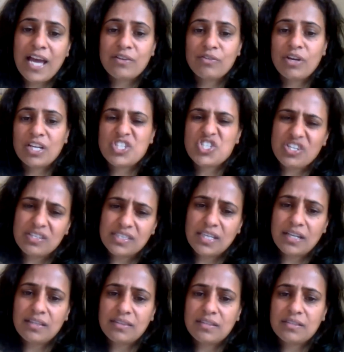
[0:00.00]
or I should have said
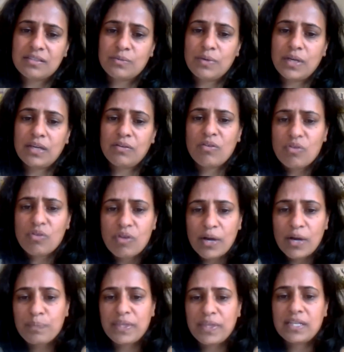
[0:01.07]
it this way, or oh, I
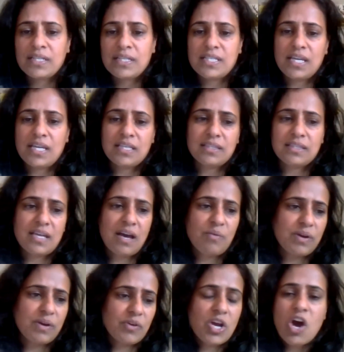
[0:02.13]
hope they didn't take it that way.